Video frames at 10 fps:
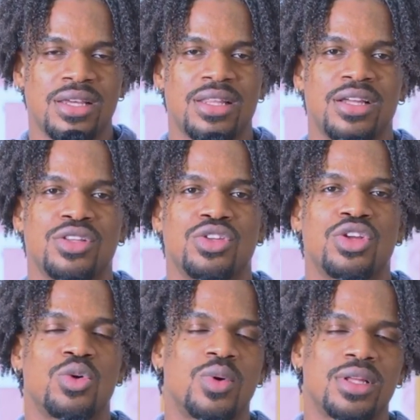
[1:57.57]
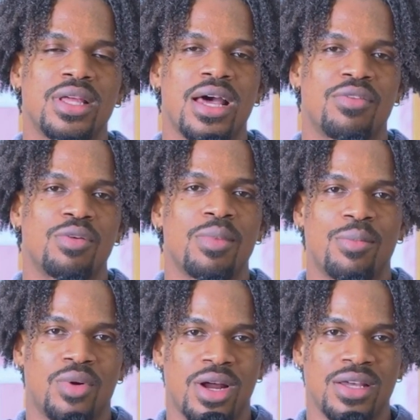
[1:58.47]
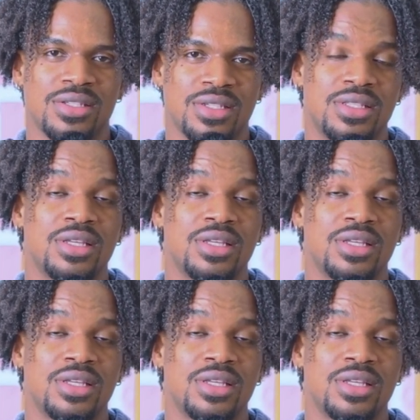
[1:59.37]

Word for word: that no one ever memorizes